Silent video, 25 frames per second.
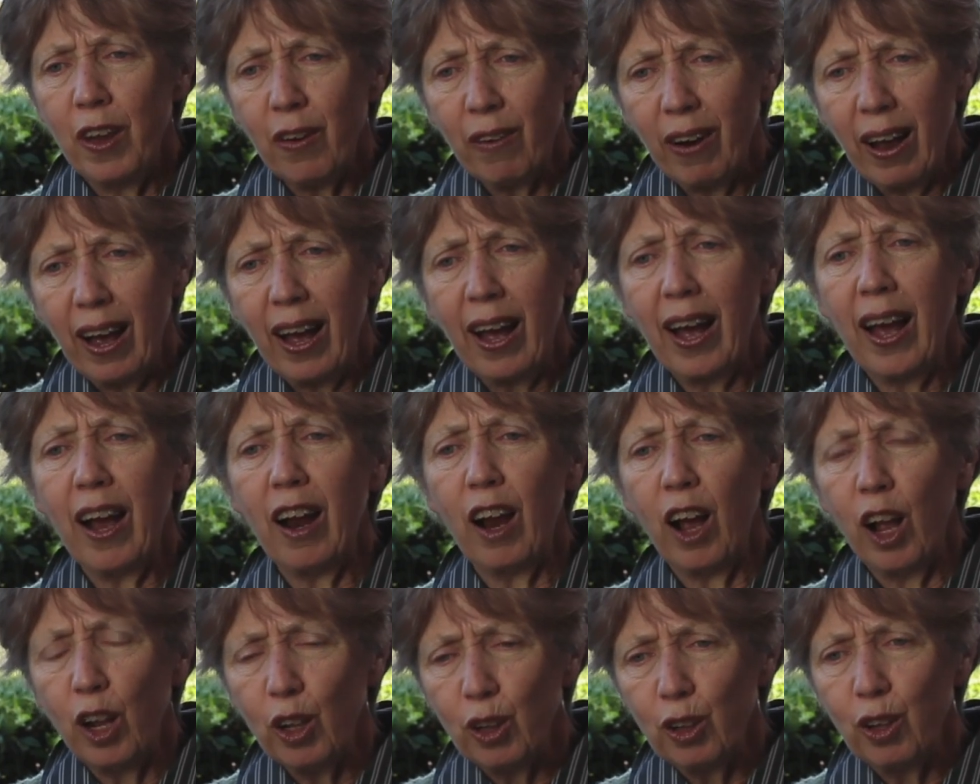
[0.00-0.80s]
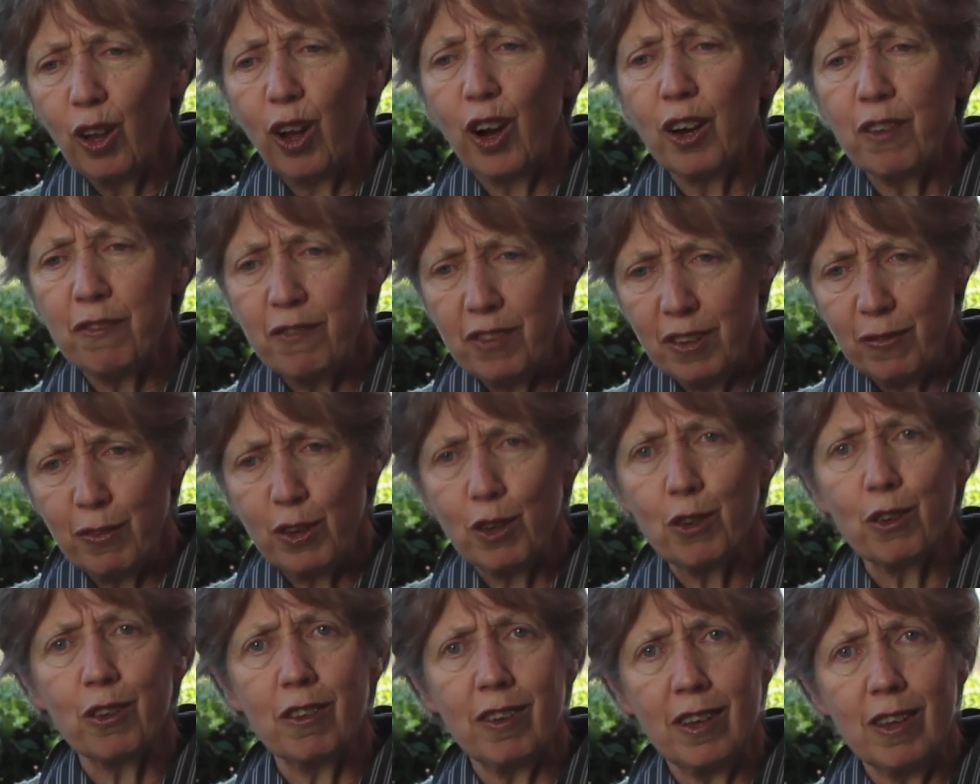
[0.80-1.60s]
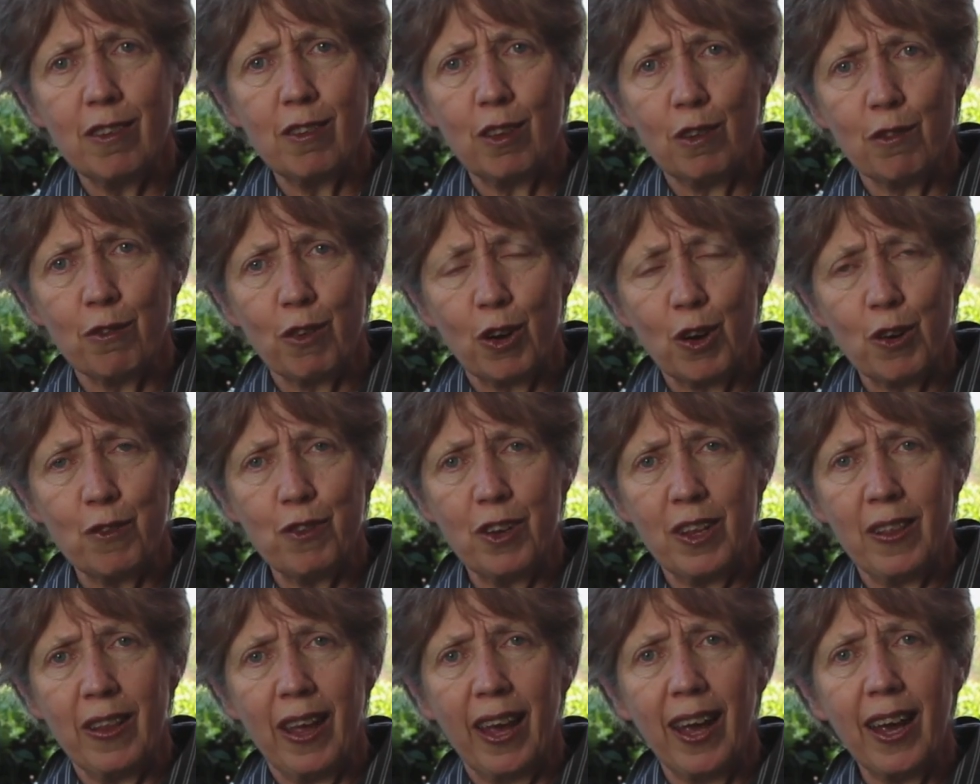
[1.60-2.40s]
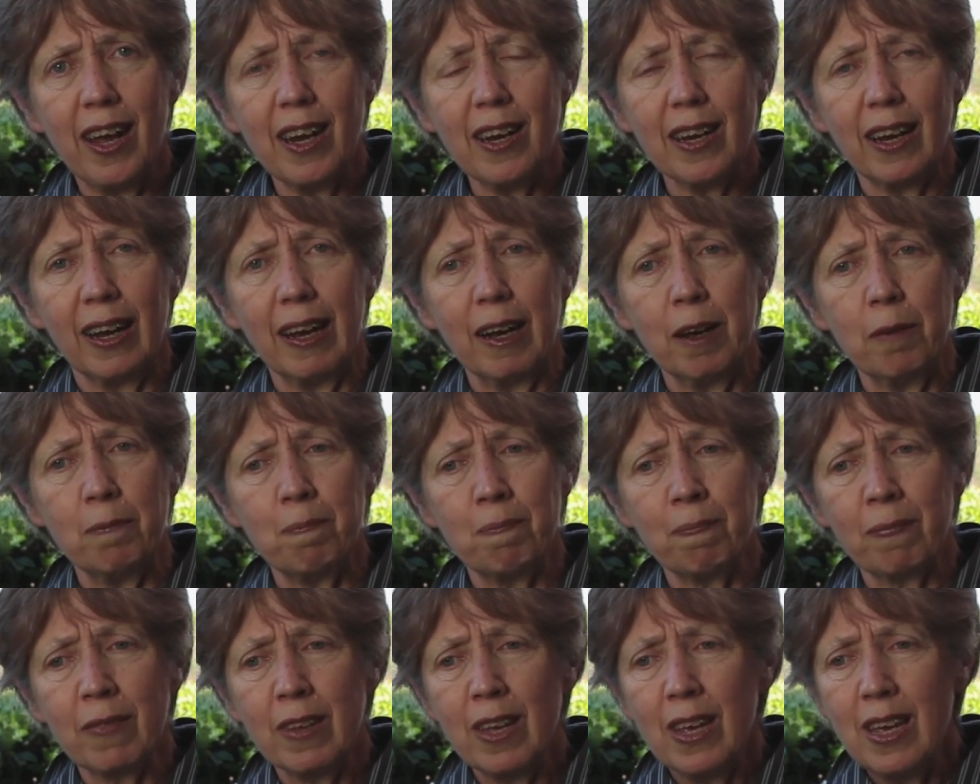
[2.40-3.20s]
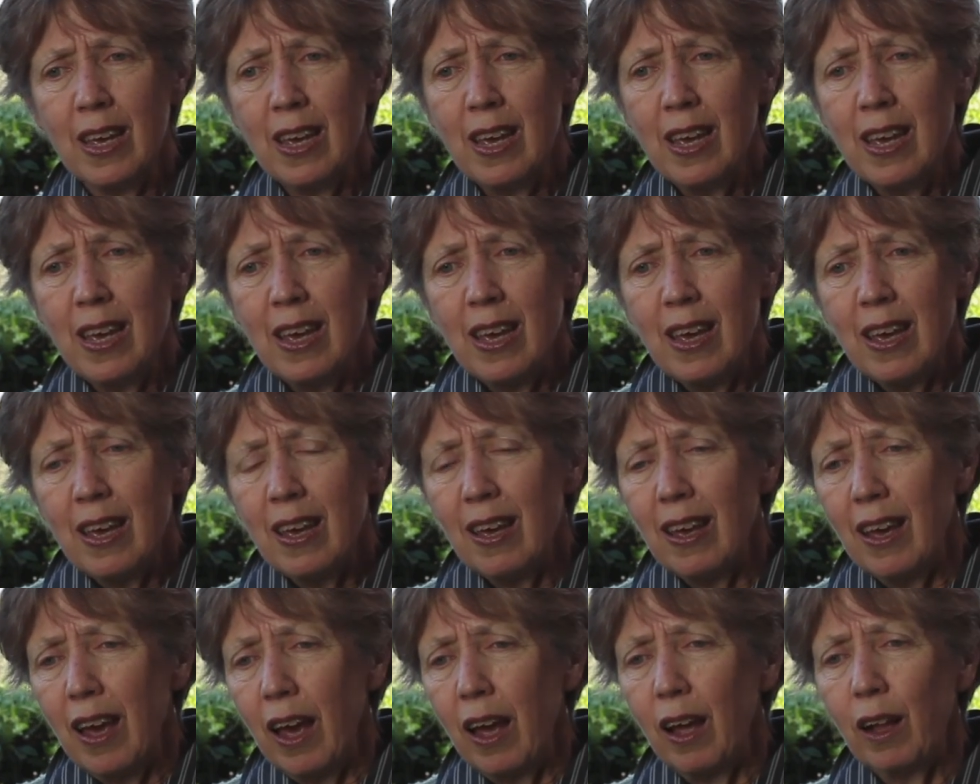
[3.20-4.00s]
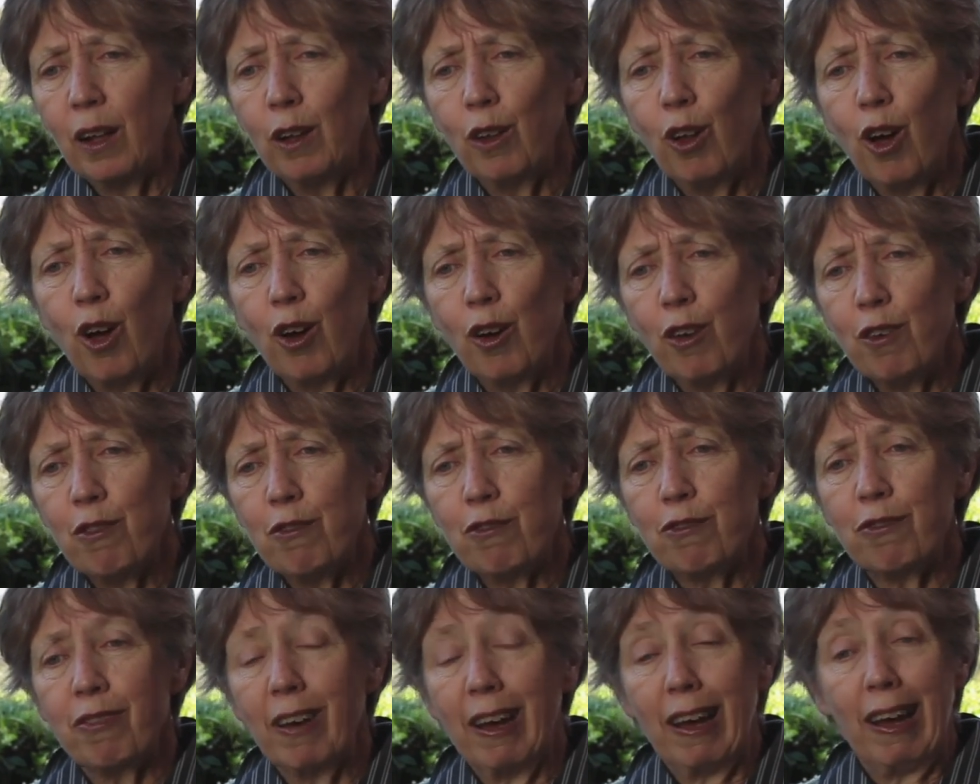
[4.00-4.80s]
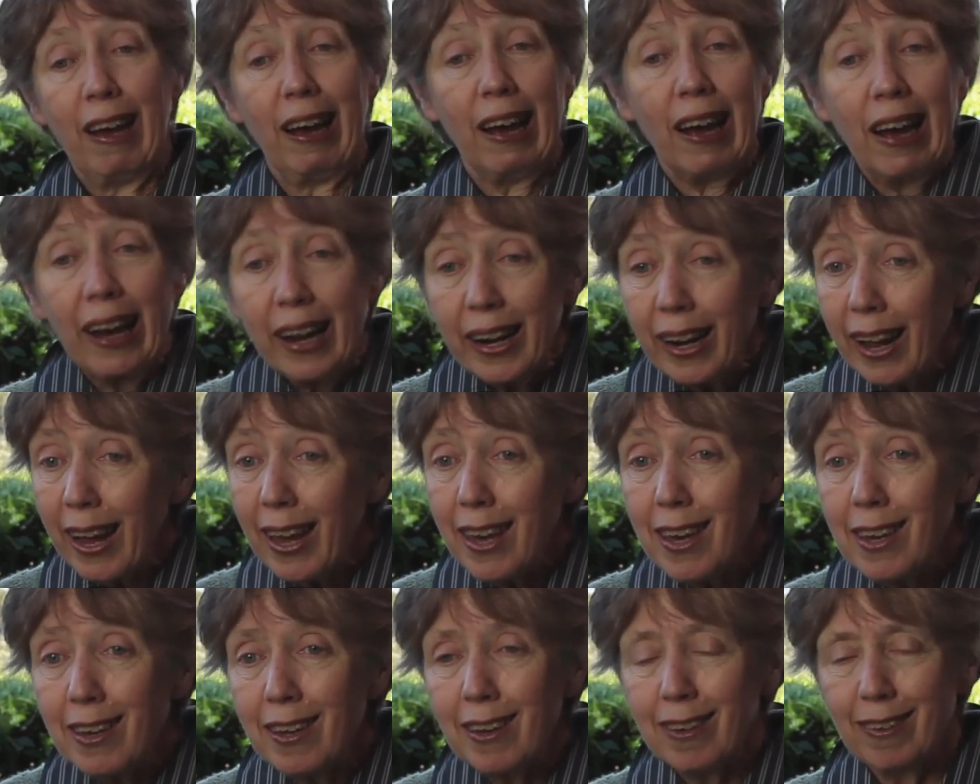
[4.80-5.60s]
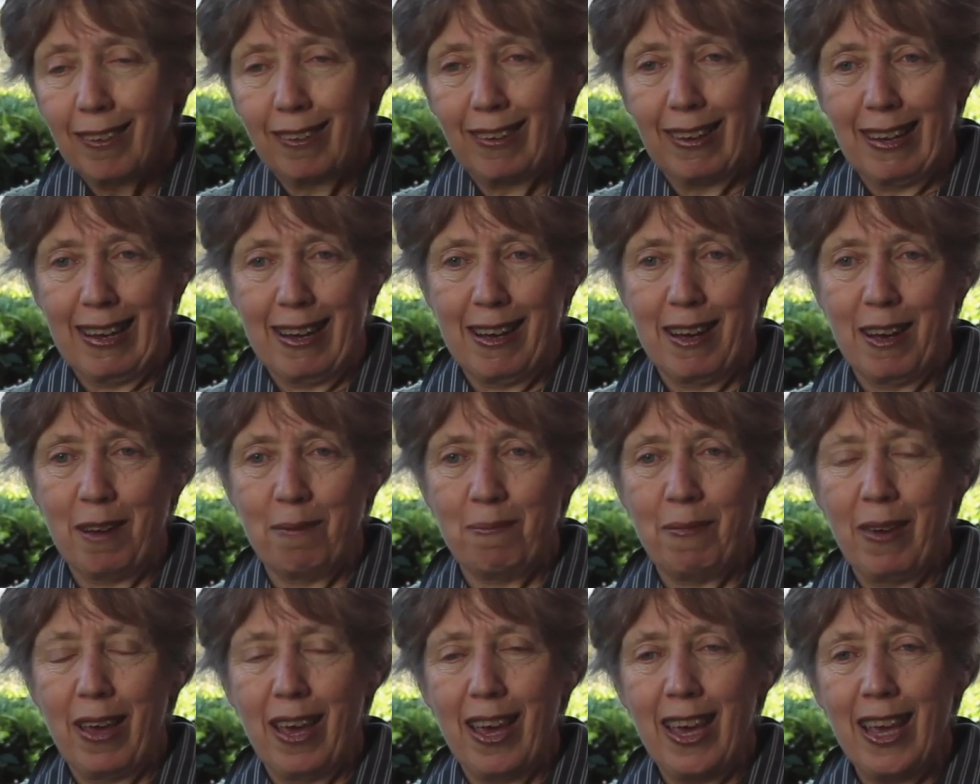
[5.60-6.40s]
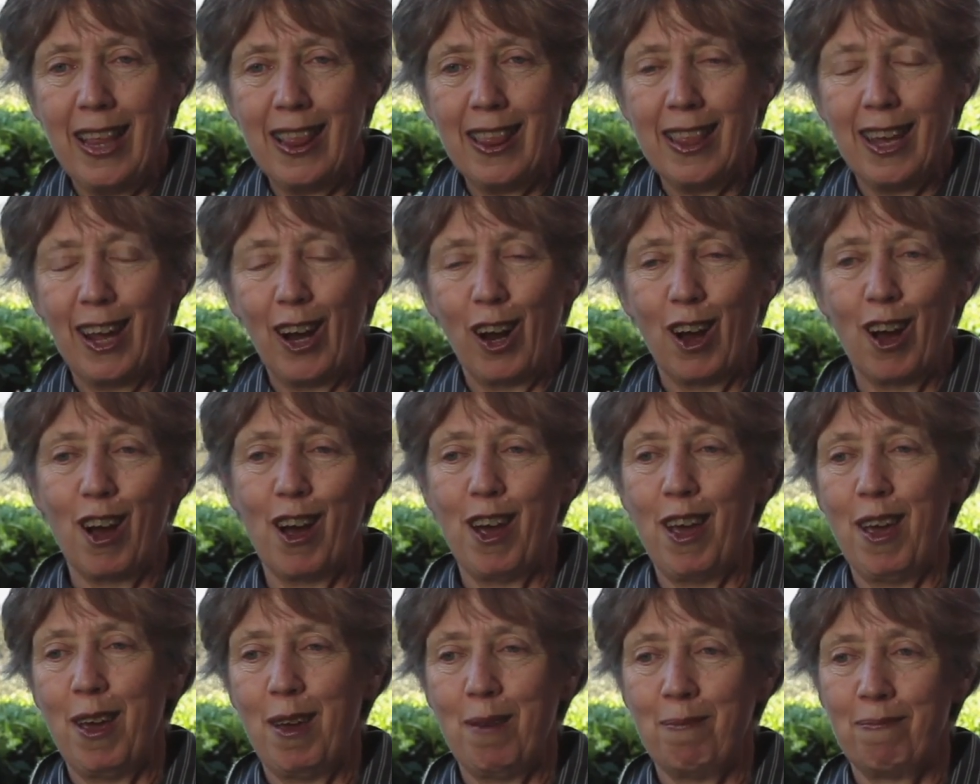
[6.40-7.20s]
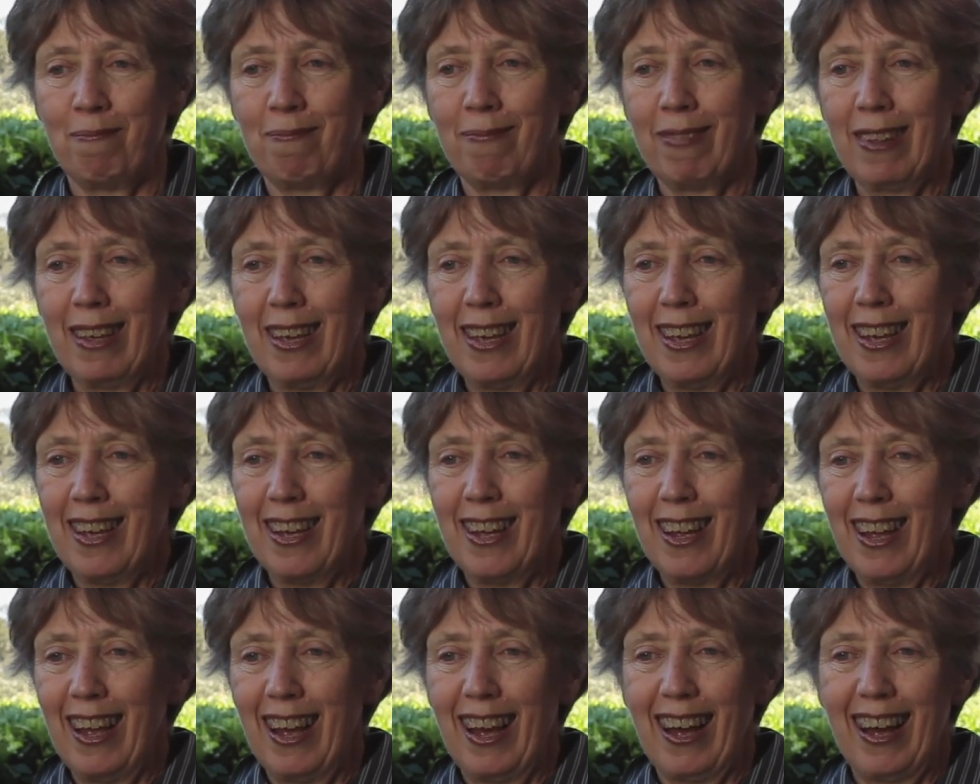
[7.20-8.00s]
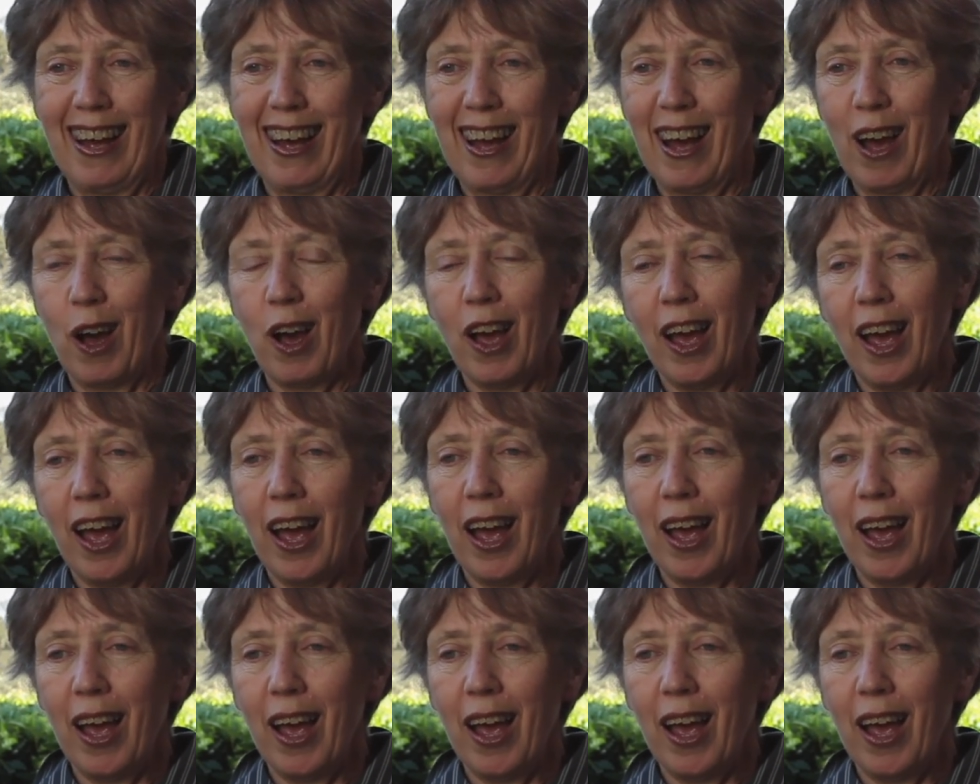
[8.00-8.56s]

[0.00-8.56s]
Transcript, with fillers: there are a lot of difficulties involved in that, um, a lot of heartache um, in that I am, uh,